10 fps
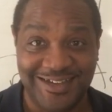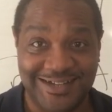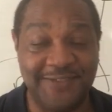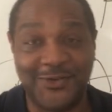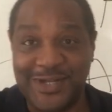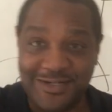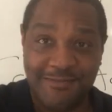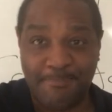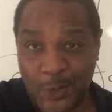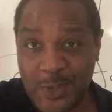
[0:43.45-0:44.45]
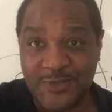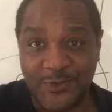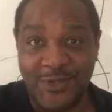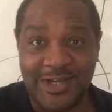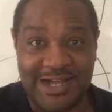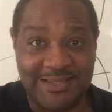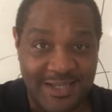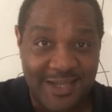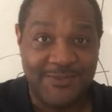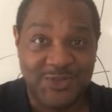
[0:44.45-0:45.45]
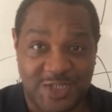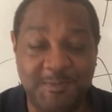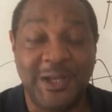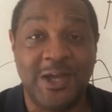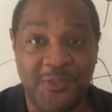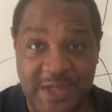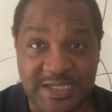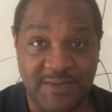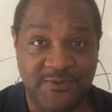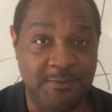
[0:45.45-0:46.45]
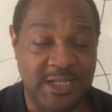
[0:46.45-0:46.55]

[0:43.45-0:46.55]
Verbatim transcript: And I've created a bonus for you guys just below this, if you,